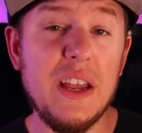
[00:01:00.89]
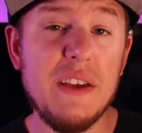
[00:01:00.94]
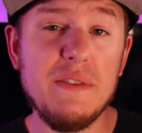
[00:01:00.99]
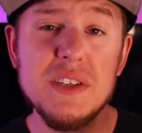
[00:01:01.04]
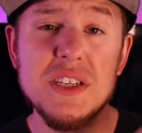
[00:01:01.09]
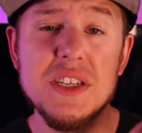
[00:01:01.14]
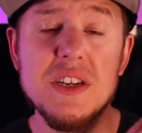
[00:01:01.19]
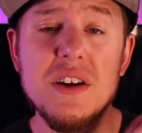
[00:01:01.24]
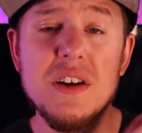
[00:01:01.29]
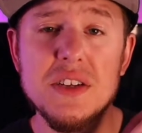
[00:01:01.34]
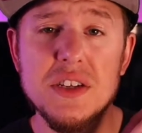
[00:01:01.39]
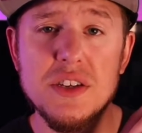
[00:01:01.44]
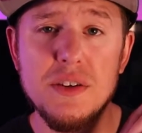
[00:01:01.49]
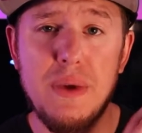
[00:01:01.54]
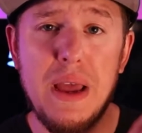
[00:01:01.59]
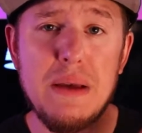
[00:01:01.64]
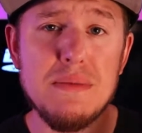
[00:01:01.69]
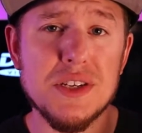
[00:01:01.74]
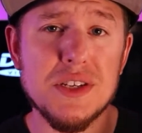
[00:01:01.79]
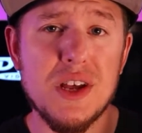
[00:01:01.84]
even saw some
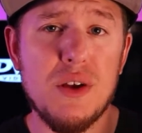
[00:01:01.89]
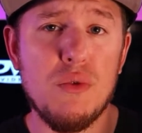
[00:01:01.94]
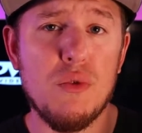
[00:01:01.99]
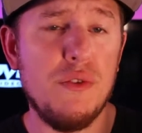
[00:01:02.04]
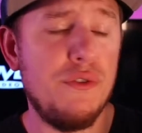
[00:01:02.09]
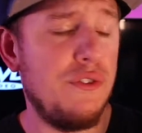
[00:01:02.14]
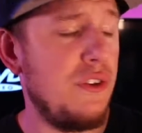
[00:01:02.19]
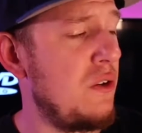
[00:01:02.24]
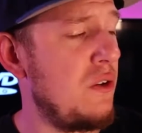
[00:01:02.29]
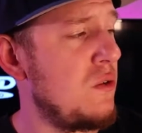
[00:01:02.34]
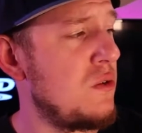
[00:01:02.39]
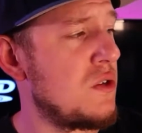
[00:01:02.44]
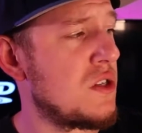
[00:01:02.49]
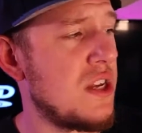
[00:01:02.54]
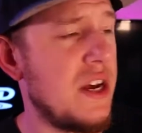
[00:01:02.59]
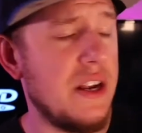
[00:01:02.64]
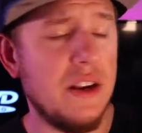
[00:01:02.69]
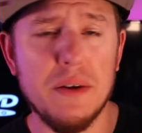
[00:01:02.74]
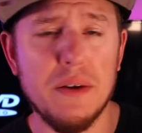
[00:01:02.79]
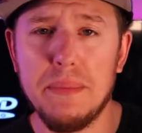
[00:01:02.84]
Amazon reviews
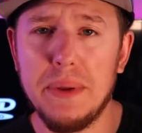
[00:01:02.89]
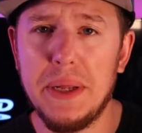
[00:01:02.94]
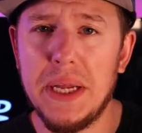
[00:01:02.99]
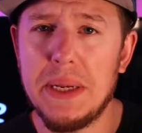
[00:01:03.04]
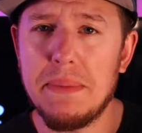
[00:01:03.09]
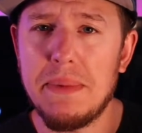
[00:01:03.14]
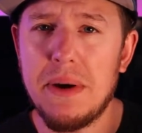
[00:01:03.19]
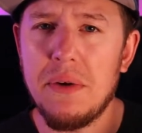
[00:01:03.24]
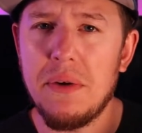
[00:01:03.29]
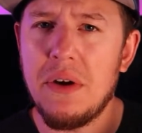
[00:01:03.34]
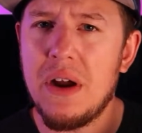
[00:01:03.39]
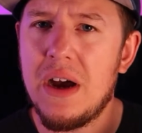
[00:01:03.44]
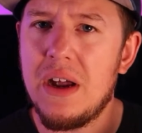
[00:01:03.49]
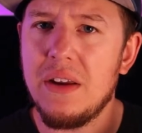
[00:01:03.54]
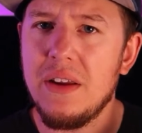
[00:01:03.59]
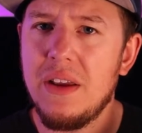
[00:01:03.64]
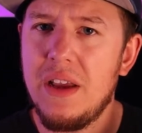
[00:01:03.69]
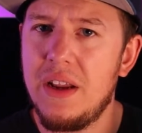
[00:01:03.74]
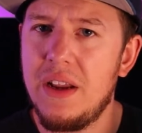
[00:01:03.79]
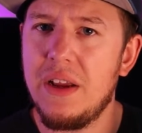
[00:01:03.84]
that complained about
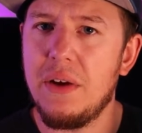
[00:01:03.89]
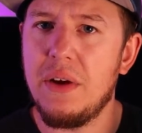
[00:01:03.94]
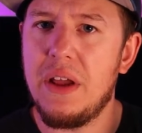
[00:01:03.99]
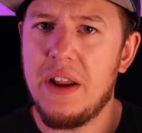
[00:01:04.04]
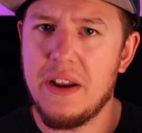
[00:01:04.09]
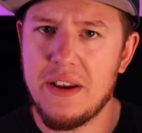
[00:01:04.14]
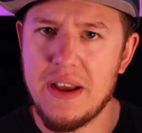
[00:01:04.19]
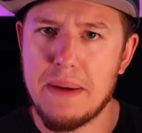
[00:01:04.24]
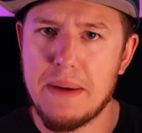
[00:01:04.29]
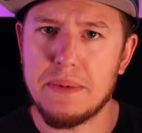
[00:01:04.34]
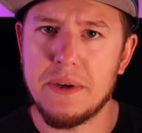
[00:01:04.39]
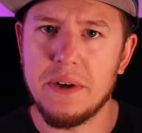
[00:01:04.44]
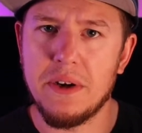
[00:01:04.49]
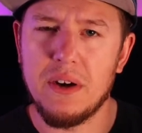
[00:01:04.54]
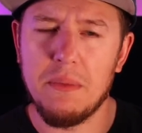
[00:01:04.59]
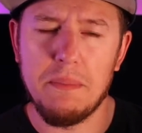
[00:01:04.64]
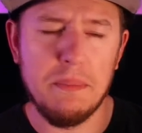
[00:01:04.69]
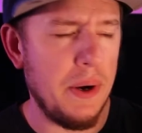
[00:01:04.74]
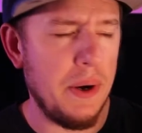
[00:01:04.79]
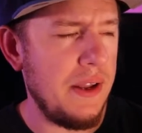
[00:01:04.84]
not getting an
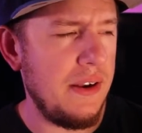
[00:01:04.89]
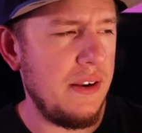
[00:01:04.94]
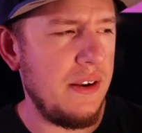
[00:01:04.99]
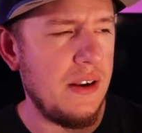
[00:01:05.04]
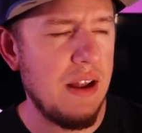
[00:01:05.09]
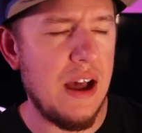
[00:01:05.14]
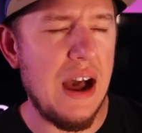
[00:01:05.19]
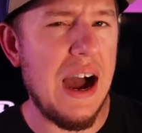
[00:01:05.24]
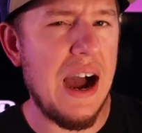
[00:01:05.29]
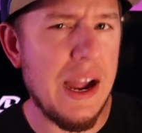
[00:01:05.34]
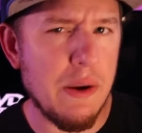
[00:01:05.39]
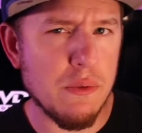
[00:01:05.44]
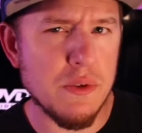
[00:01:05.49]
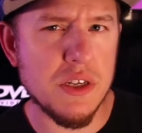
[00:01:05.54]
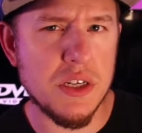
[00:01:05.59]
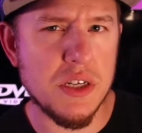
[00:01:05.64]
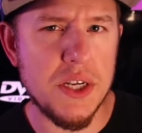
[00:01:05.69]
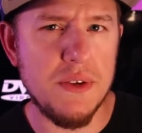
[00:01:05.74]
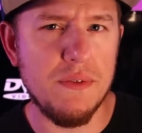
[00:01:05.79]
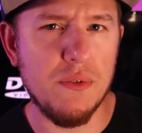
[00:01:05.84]
adapter, but I
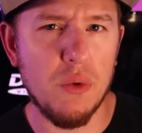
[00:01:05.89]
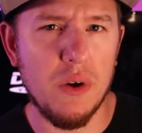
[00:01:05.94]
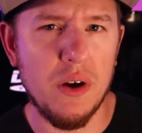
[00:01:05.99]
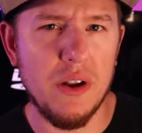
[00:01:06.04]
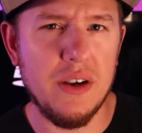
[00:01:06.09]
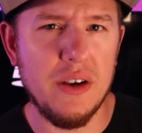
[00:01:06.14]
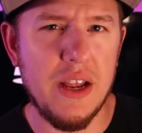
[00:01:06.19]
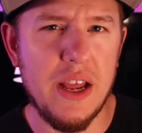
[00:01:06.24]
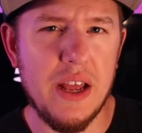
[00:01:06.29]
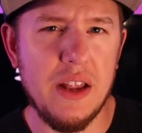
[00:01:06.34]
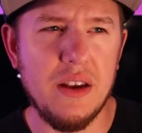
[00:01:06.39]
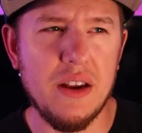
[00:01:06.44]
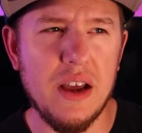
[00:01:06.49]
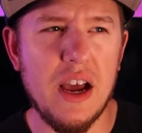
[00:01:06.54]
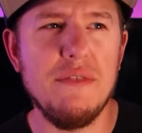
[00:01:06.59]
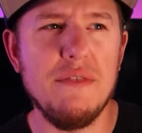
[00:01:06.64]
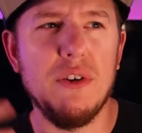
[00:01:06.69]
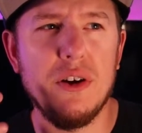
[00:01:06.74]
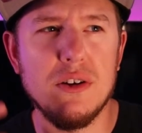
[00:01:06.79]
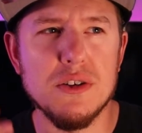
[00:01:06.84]
received one, and
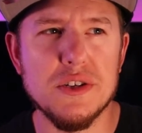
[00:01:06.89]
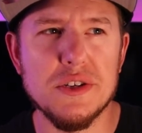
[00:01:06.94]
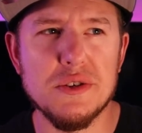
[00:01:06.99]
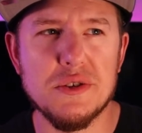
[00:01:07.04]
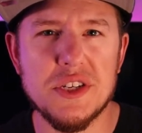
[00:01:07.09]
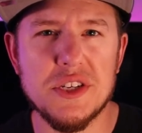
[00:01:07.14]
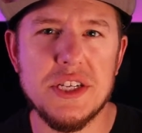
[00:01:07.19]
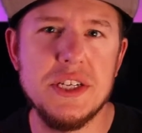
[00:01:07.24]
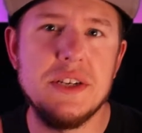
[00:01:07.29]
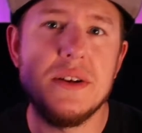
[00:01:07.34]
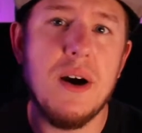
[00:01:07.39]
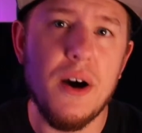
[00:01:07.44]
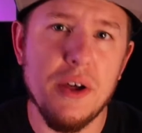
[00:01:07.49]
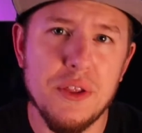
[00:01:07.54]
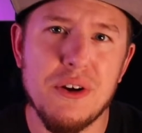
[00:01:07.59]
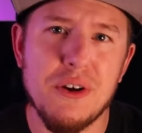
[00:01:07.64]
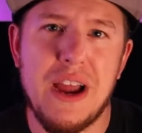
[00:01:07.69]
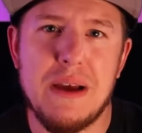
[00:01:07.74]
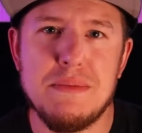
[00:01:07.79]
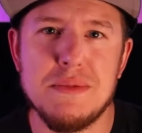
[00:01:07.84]
I've also seen
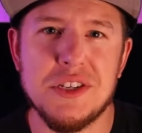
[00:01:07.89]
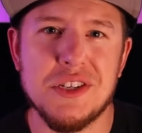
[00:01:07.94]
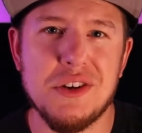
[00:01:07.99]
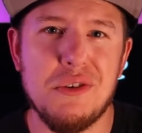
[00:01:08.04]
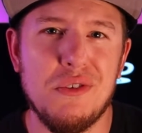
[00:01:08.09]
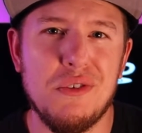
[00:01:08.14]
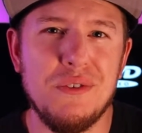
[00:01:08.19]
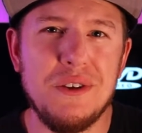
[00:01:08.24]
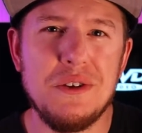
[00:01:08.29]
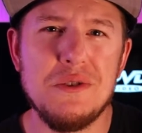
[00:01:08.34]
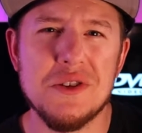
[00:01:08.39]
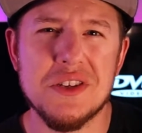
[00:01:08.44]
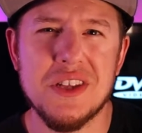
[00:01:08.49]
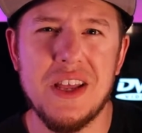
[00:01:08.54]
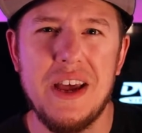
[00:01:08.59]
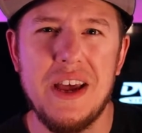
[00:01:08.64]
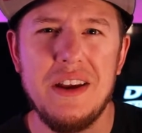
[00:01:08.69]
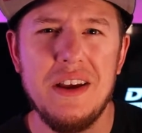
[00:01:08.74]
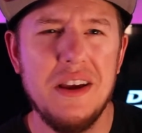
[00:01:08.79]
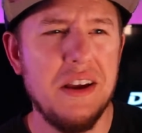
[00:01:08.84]
other Amazon reviews
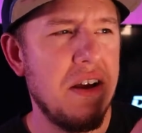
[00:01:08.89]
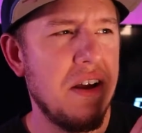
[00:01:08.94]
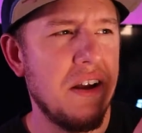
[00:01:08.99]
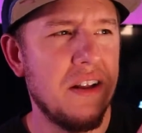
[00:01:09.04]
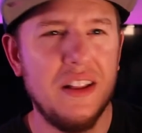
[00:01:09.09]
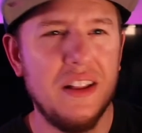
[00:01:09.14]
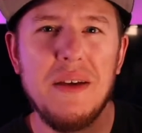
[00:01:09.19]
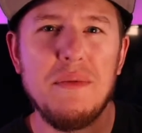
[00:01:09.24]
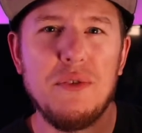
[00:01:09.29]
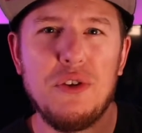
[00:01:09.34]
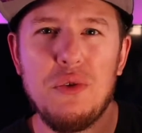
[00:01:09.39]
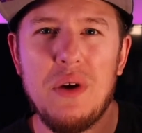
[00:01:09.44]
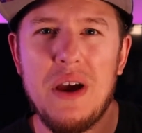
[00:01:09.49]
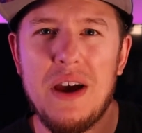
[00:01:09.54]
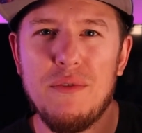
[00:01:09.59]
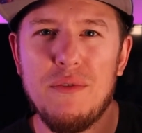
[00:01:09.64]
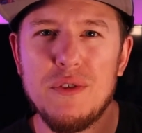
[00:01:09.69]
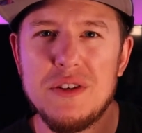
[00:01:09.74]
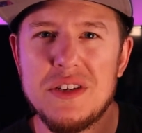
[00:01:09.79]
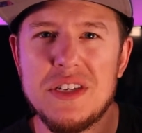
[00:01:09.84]
that claim to
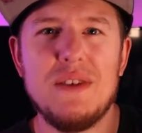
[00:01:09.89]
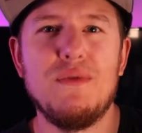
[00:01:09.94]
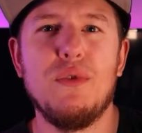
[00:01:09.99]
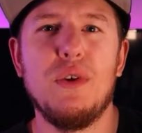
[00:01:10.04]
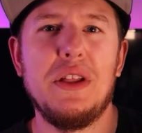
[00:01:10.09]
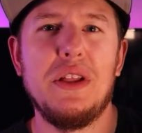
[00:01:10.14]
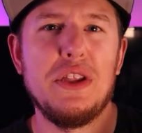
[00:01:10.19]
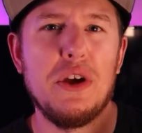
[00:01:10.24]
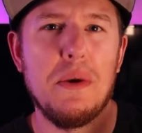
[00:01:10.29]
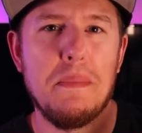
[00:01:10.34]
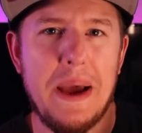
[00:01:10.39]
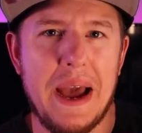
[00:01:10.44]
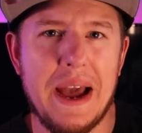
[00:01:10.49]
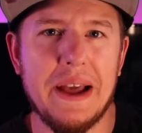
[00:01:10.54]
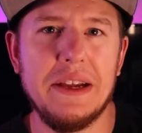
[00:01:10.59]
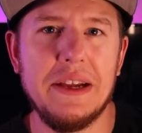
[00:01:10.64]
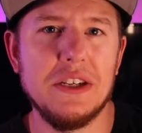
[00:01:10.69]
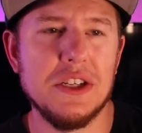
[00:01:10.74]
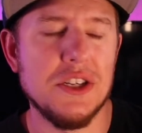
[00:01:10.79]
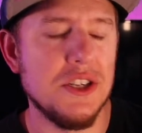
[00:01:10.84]
have received one in their package.